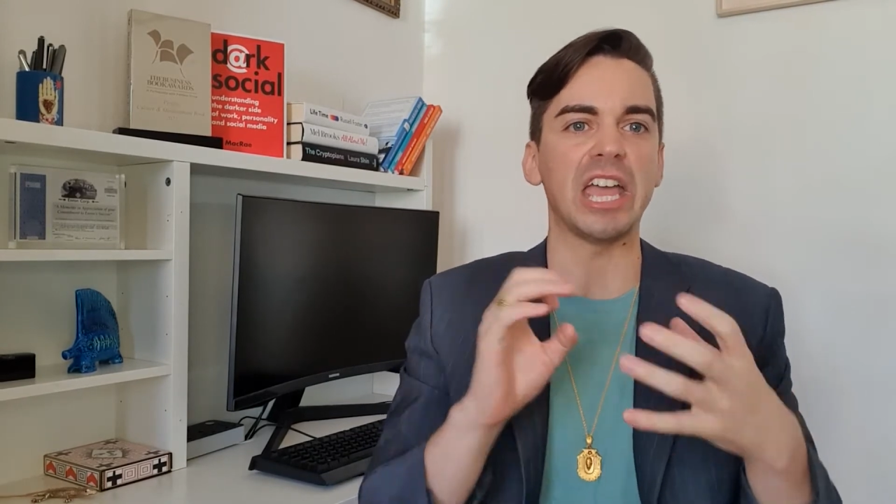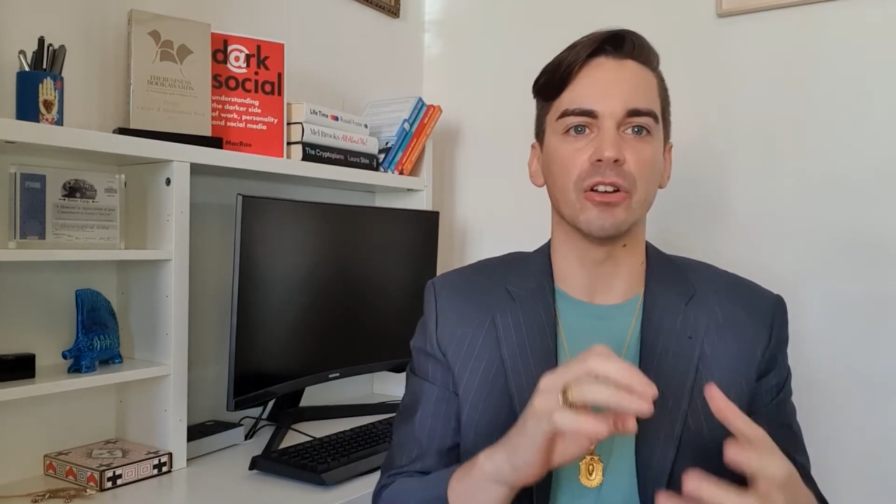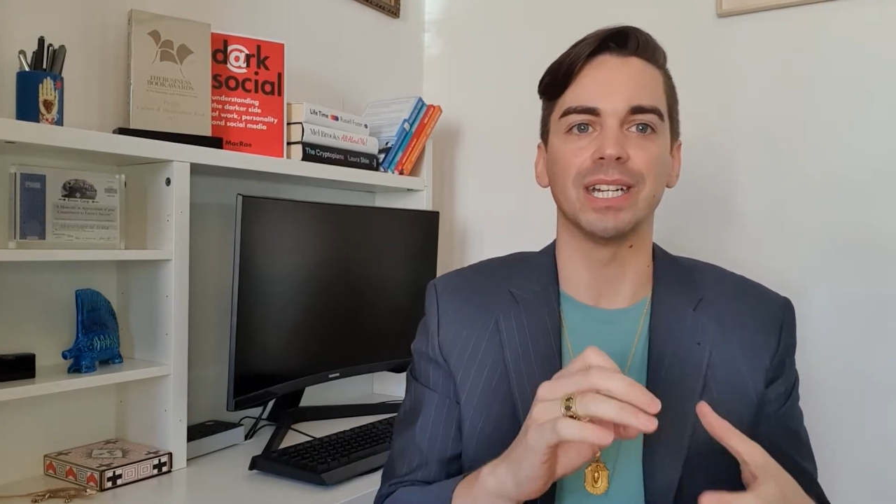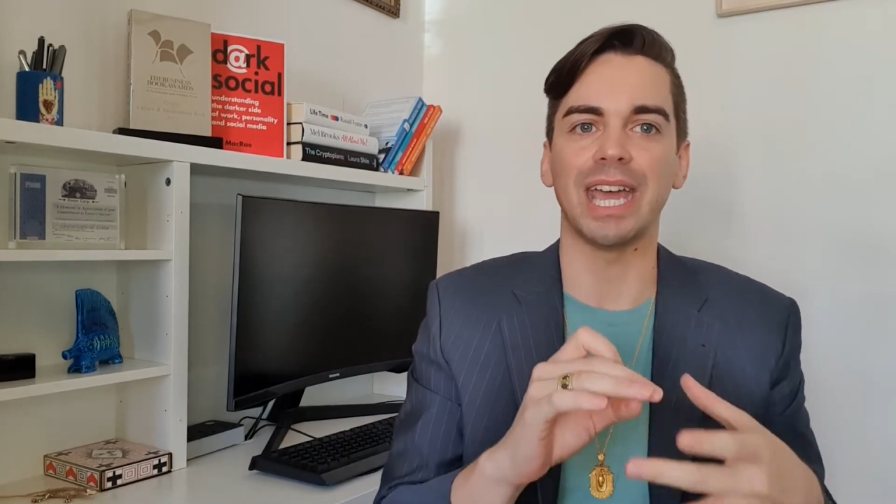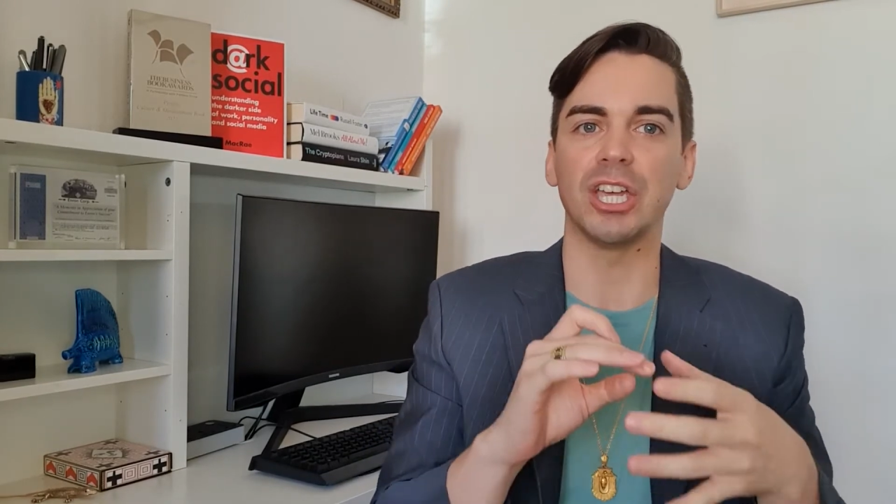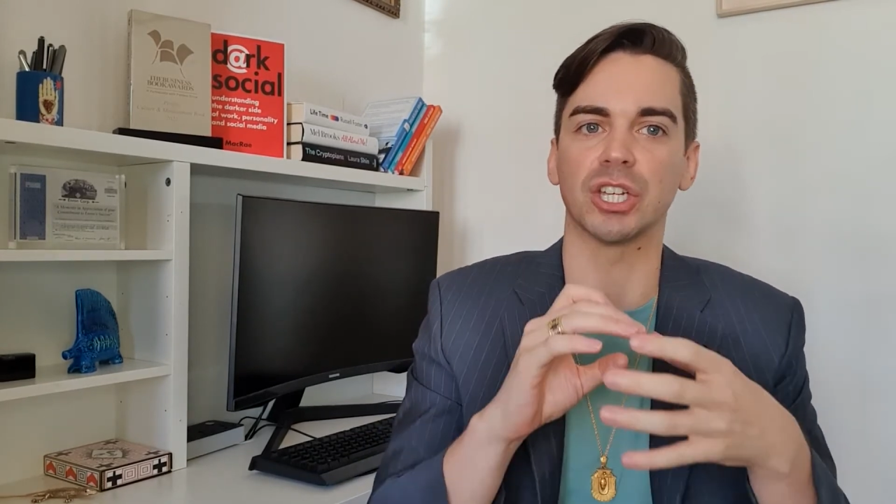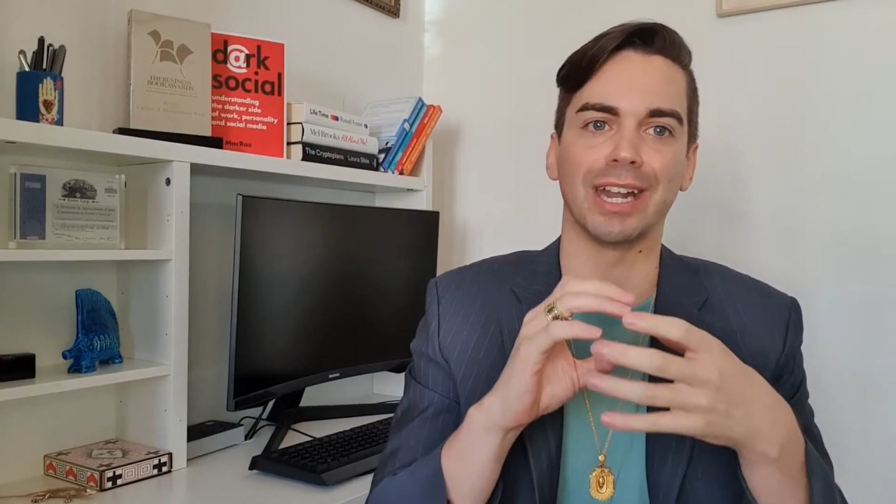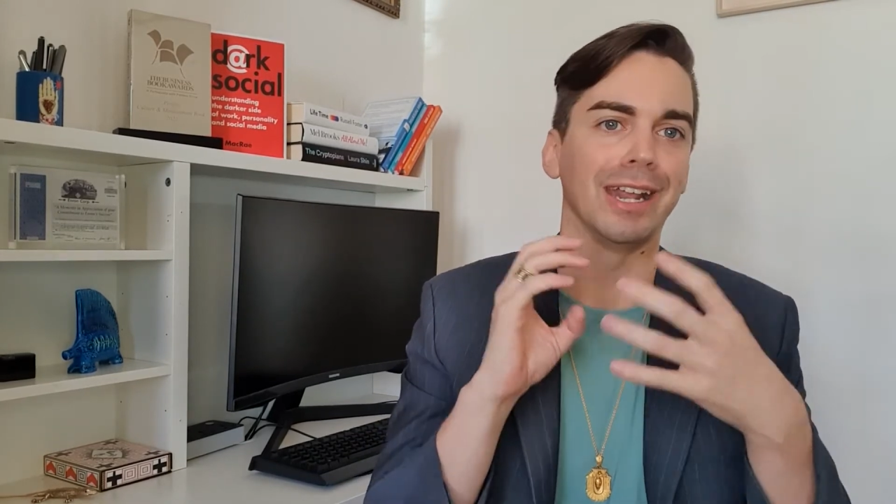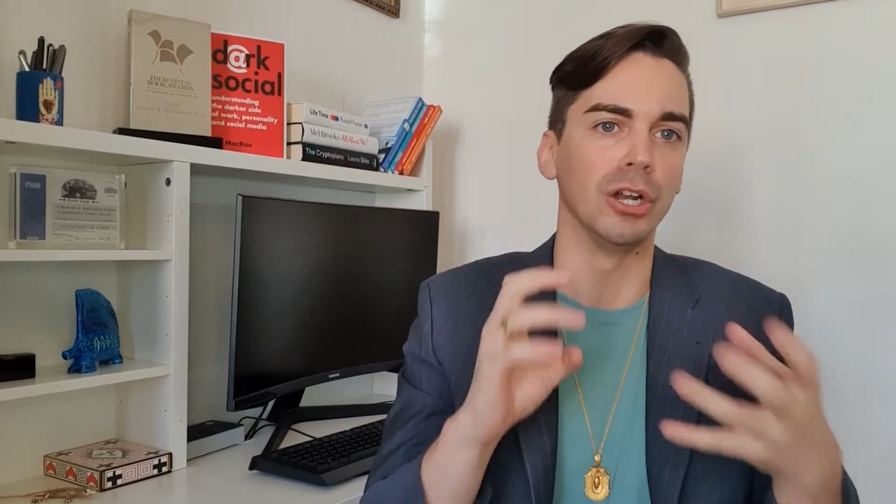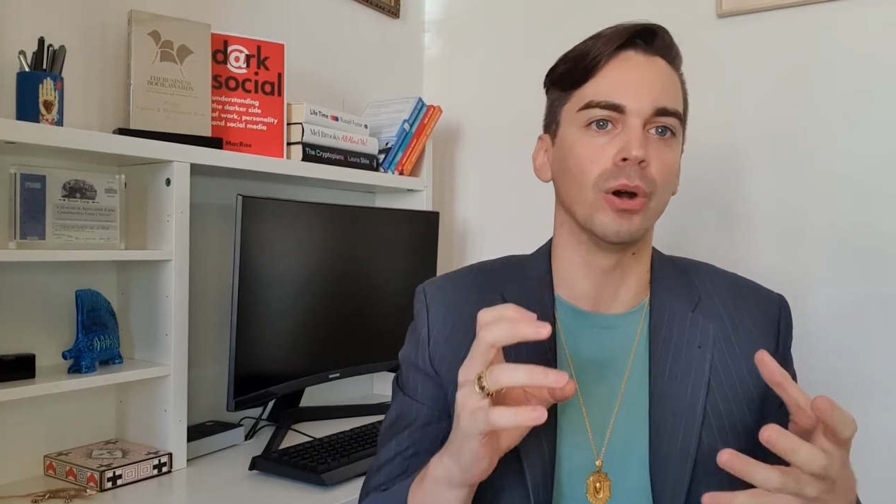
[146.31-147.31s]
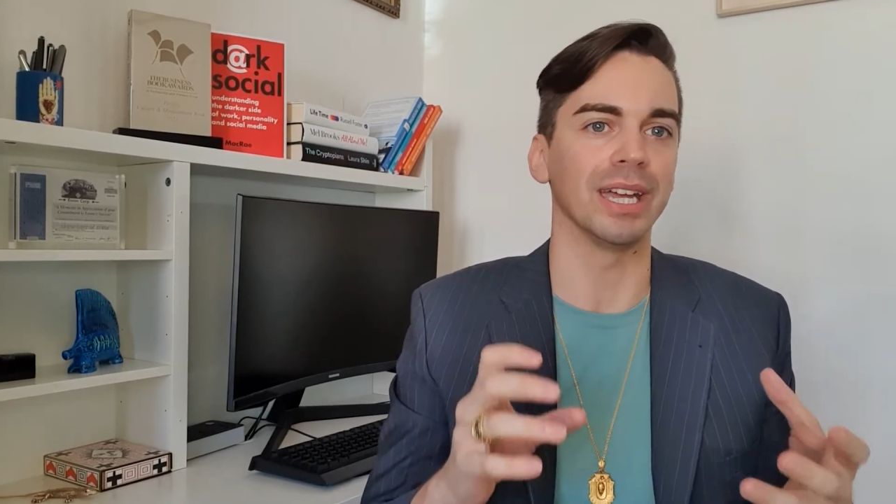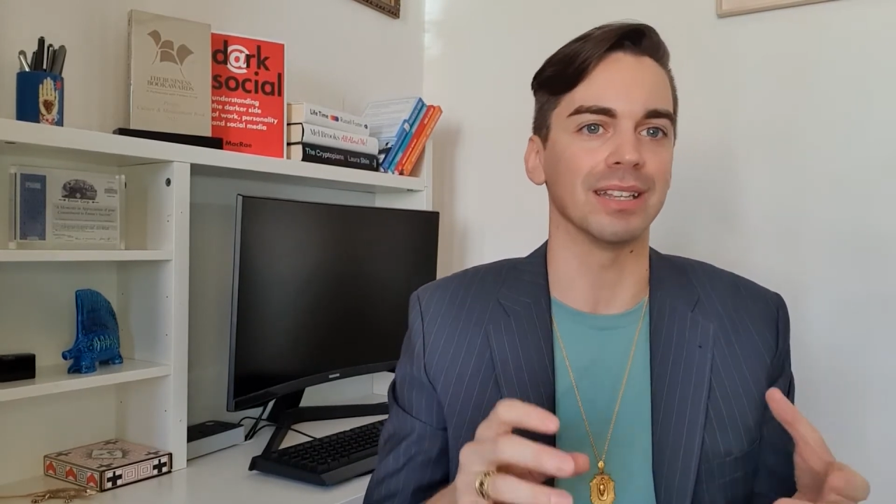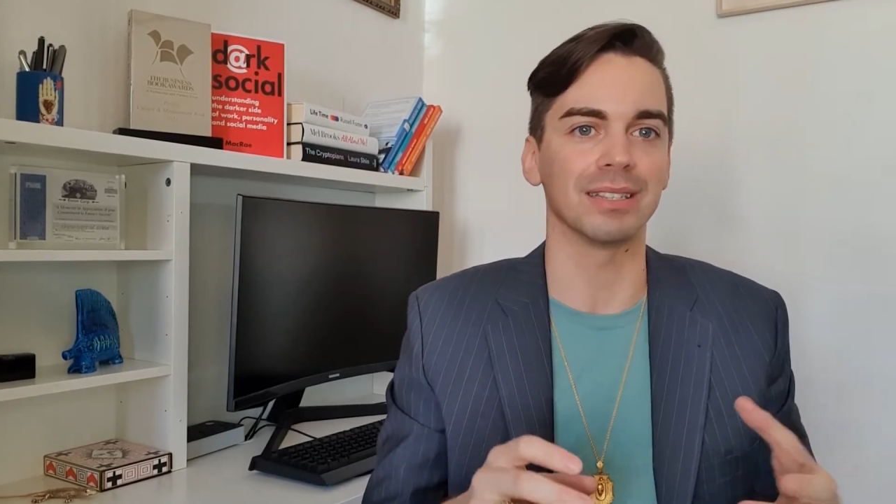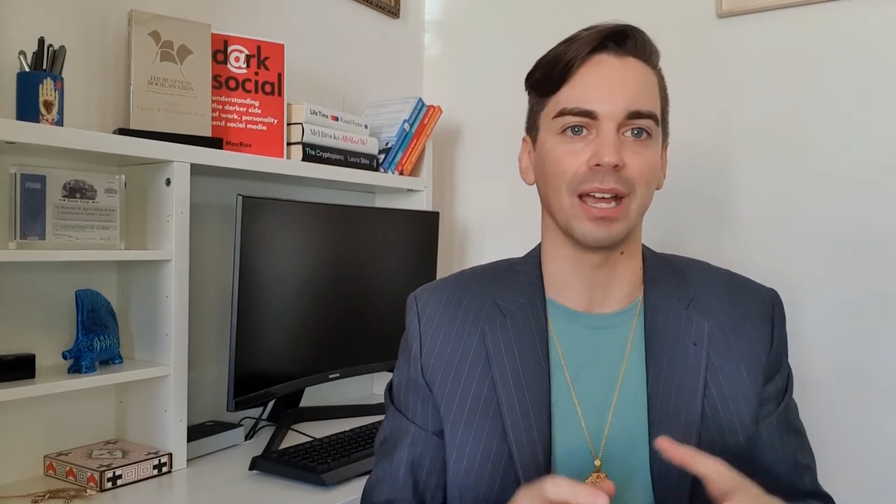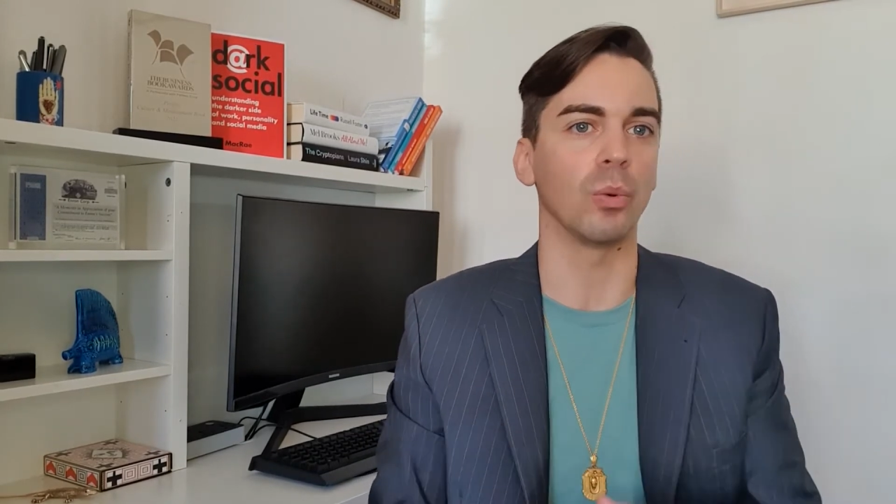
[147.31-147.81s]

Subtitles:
irritation and annoyance, like,